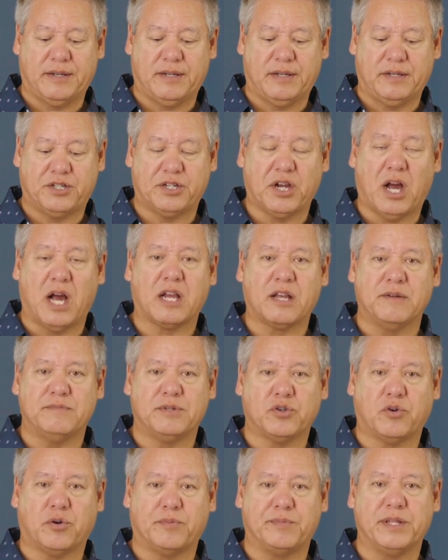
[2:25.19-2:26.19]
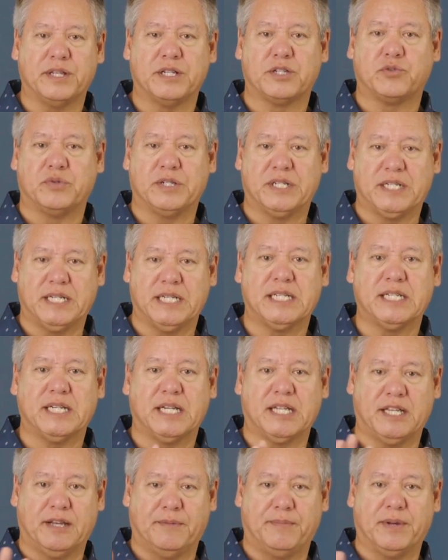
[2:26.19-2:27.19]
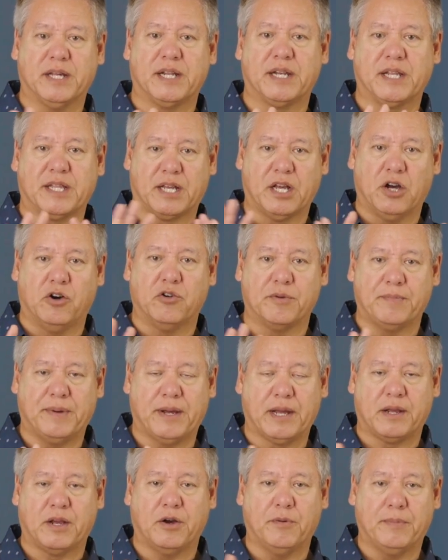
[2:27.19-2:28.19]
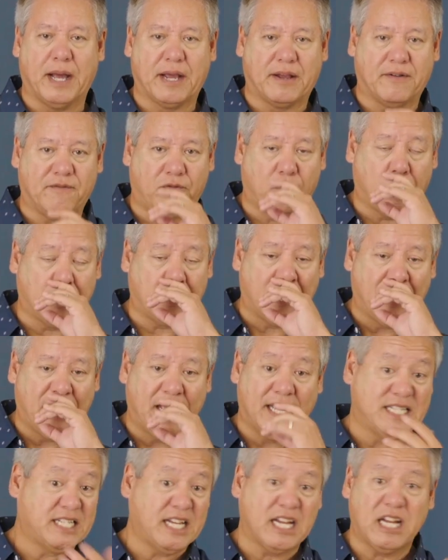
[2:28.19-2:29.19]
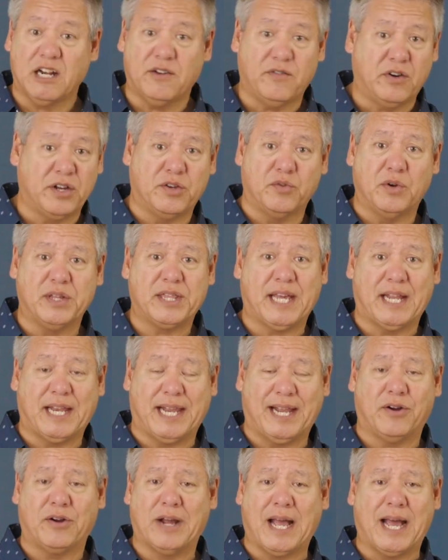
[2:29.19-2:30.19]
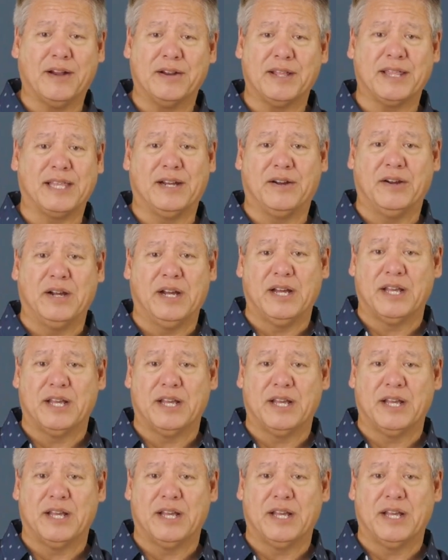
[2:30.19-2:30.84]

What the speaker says: shock absorber that's resisting the ability of the cone to go back and forth. Second of all, you want that air out of there.